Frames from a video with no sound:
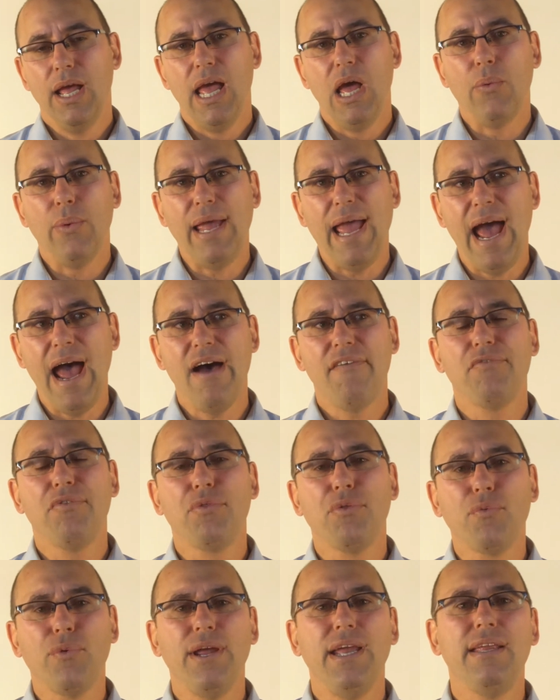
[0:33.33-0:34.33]
And we have
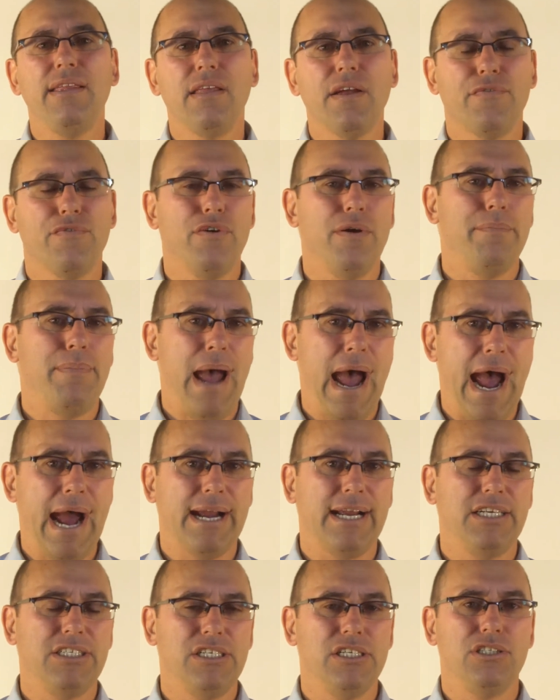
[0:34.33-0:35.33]
three different
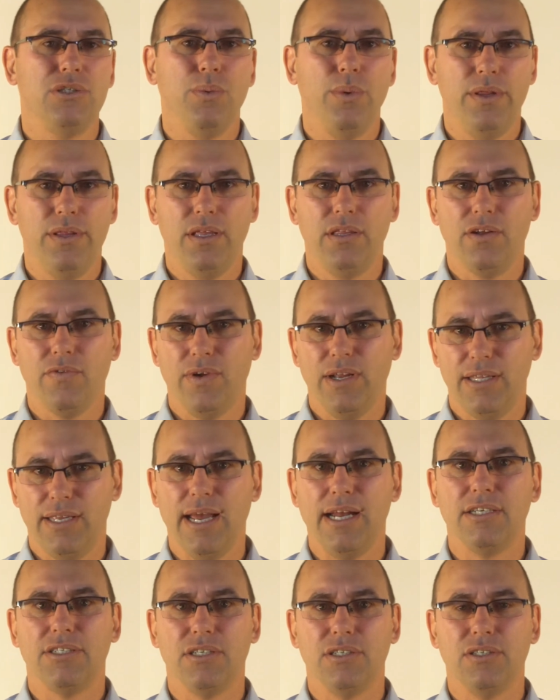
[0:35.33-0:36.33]
packages within the
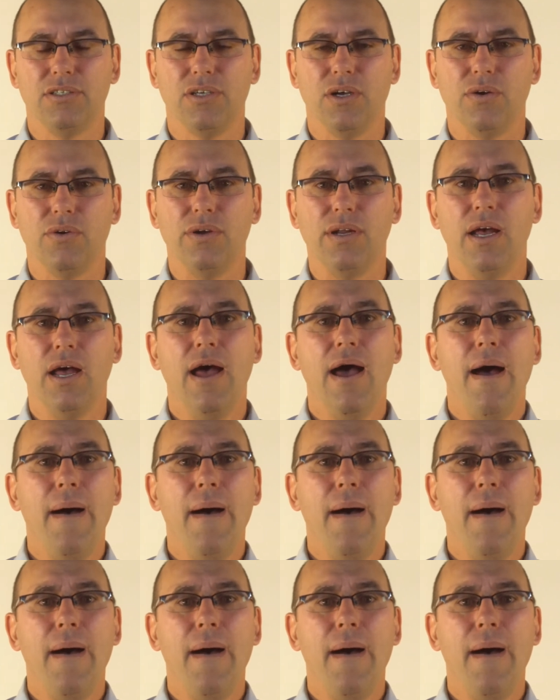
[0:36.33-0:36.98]
retention zone.